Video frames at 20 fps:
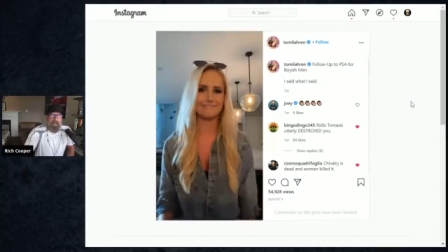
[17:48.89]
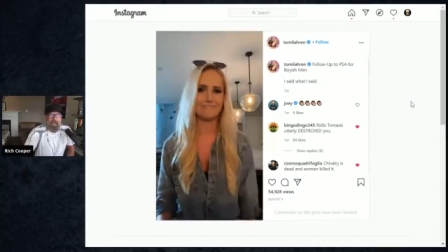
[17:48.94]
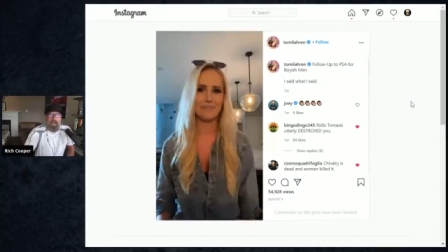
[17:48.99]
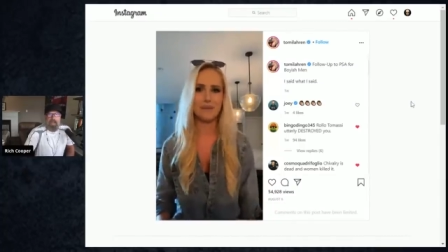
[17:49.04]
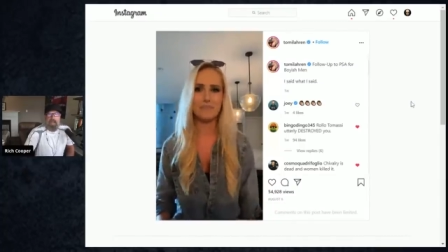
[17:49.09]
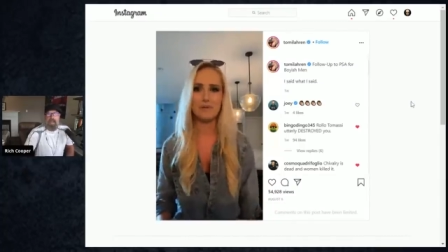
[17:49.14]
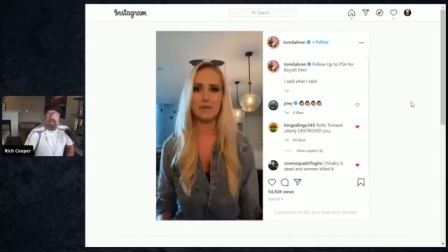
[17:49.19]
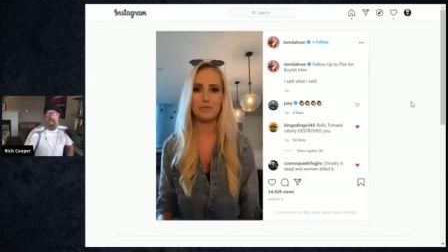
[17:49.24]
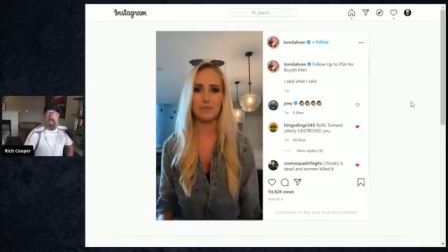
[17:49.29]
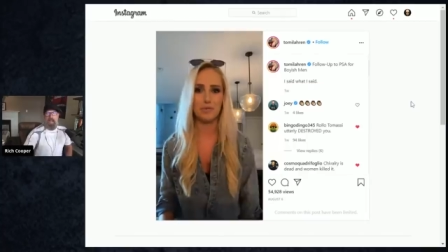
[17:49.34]

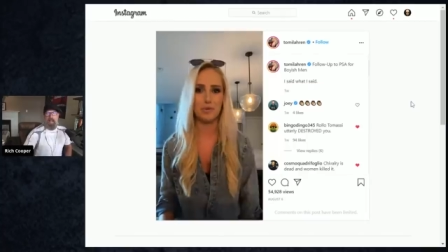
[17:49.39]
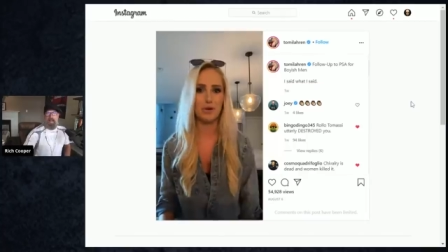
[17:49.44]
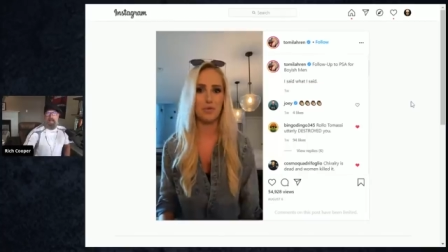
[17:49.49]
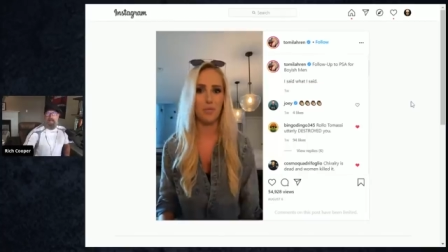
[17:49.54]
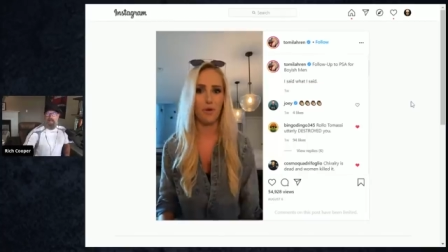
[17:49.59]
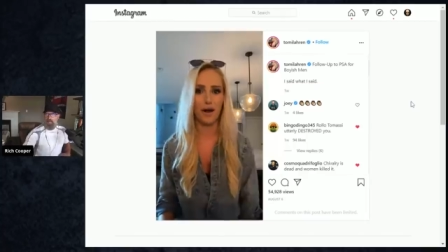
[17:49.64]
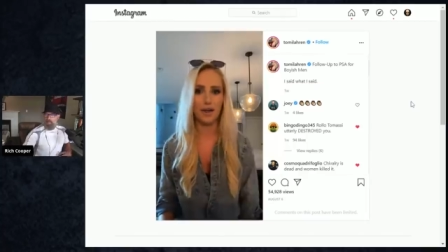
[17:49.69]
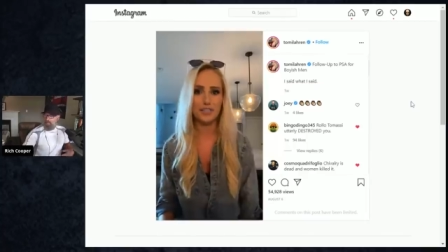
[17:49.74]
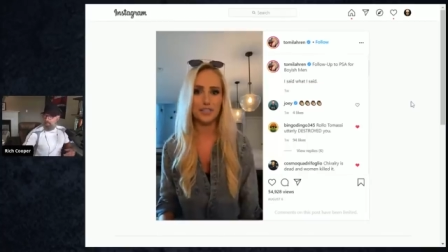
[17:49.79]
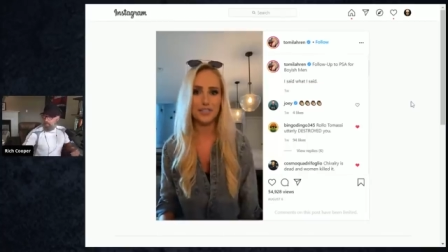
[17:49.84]
maybe
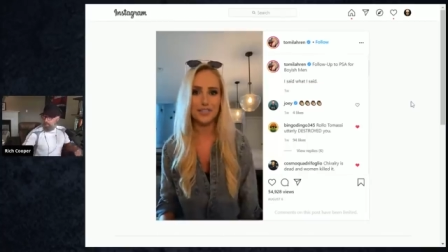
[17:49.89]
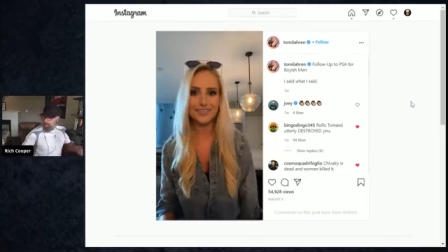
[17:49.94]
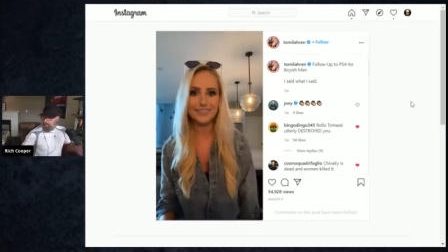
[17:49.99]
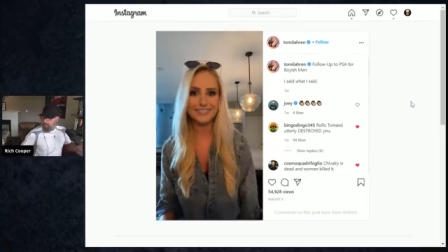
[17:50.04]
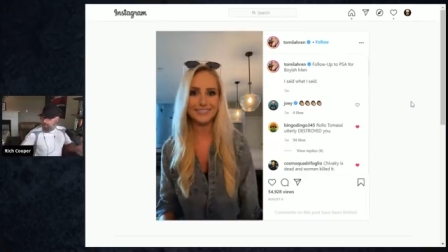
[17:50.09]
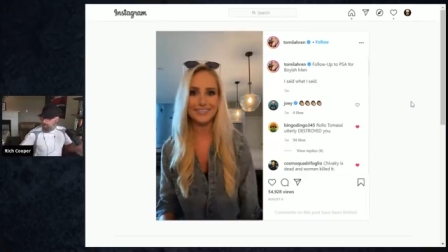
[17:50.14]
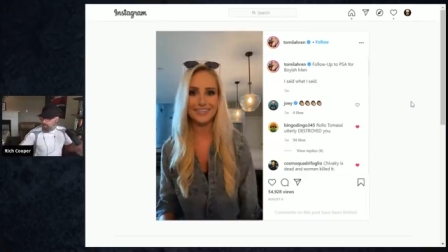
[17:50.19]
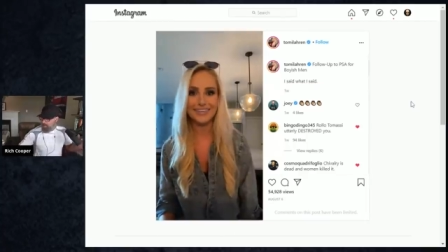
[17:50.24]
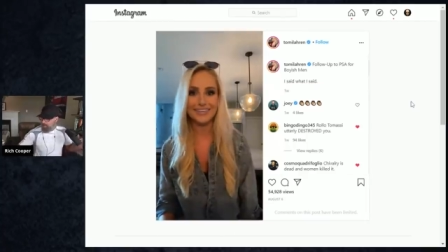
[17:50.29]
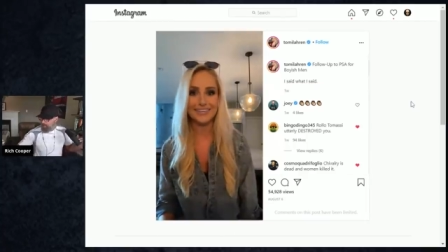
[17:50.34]
rewatch it,
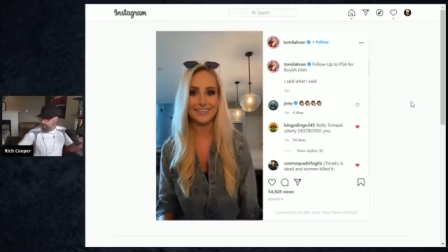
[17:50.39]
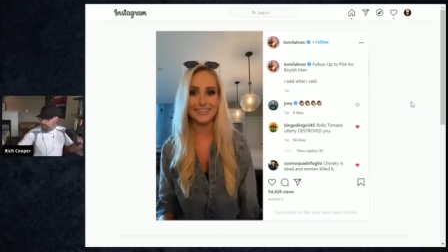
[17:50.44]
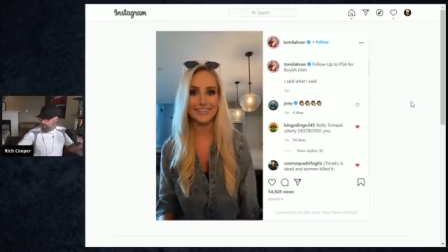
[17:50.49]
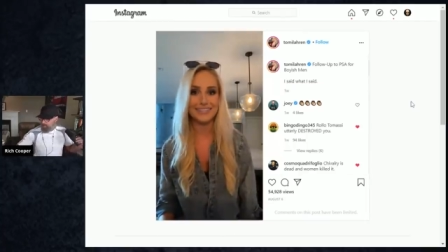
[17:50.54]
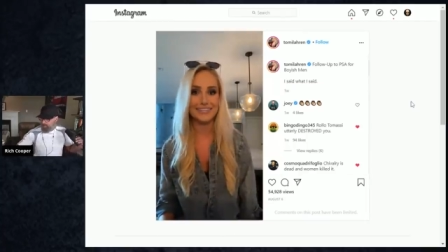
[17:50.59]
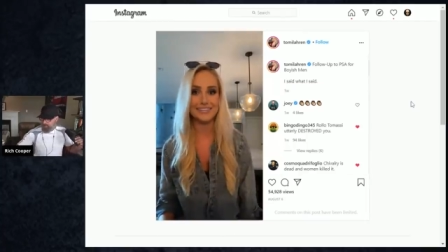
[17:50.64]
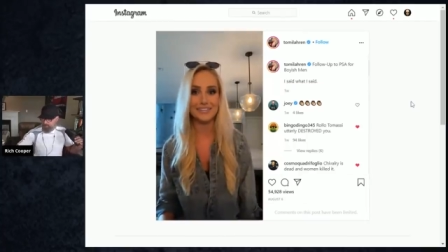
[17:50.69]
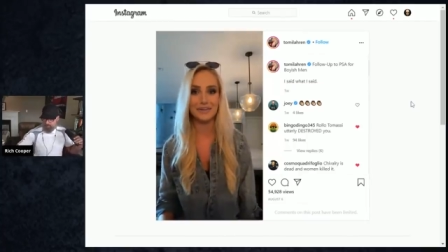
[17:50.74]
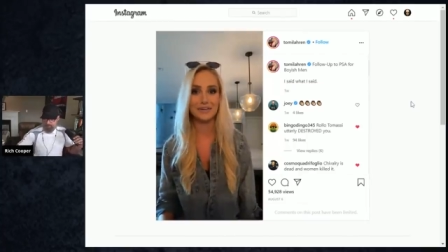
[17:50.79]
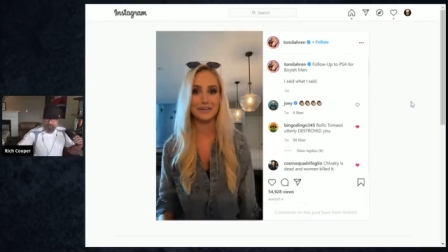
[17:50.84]
because
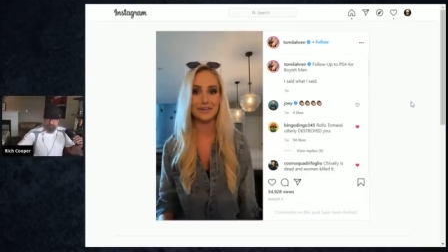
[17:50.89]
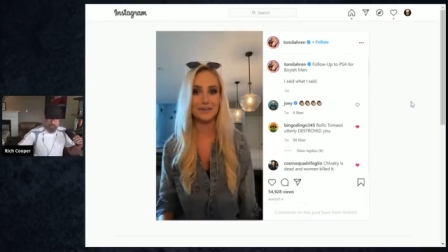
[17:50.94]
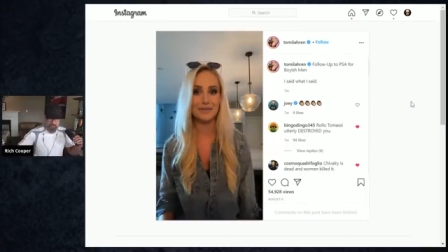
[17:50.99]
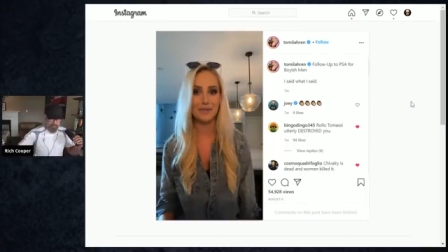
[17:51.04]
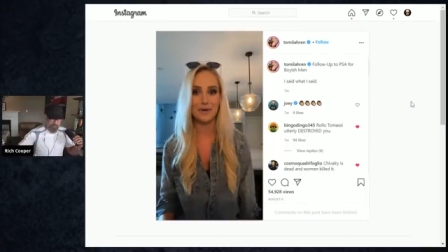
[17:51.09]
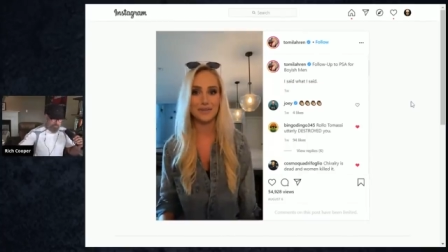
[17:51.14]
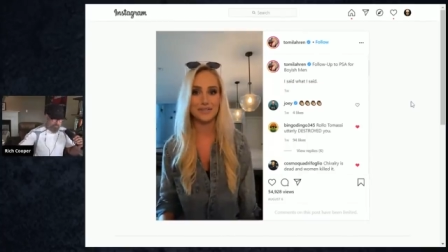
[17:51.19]
it certainly